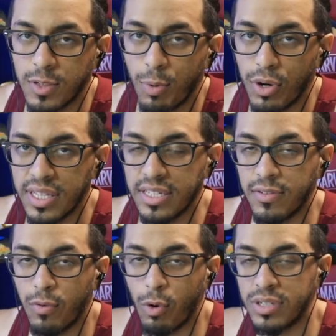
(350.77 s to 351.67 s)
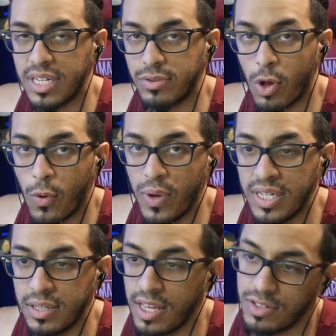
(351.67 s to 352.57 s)
Supporting links, of course, as
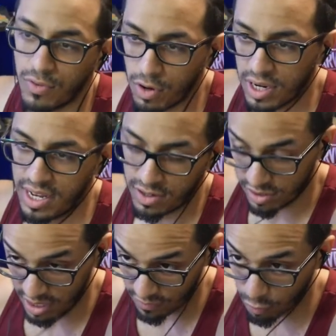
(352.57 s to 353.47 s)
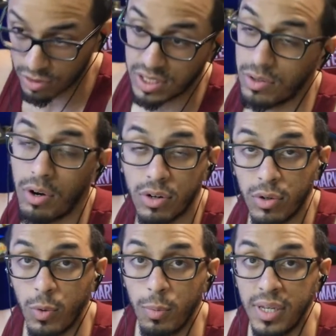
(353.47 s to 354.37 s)
always. As far and and of course, this
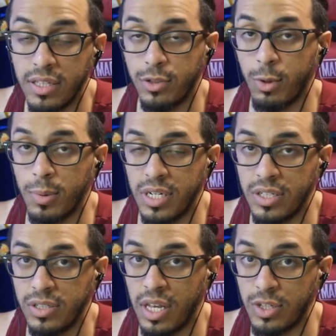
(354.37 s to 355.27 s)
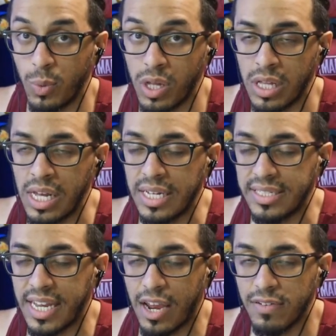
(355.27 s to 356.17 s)
article will be in the description as, as well.
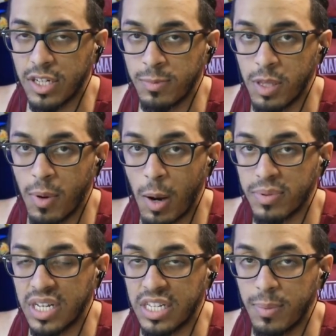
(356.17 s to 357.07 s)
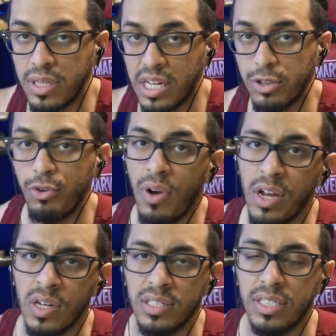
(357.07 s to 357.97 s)
Take care of yourselves. May the power protect. Keep it locked, loaded right
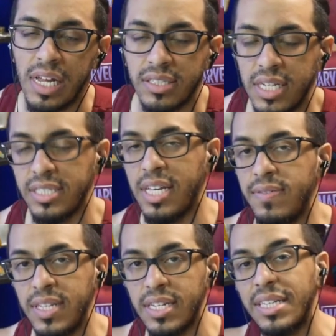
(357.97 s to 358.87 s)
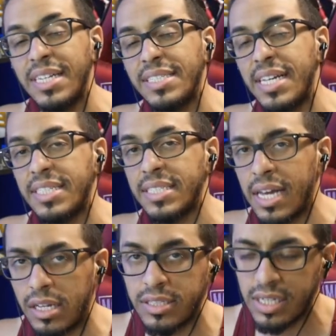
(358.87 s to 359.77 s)
here on this channel. Stay safe, stay clean, stay
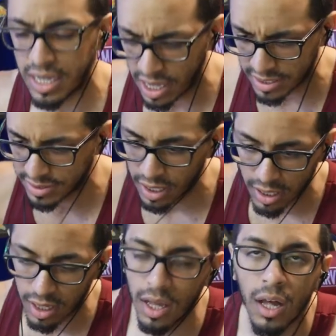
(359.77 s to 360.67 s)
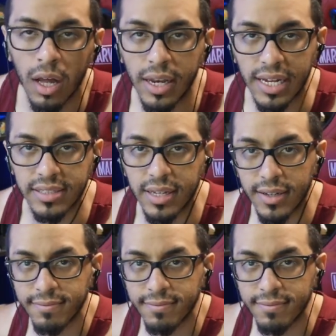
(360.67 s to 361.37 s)
inside. I'll see you guys next time.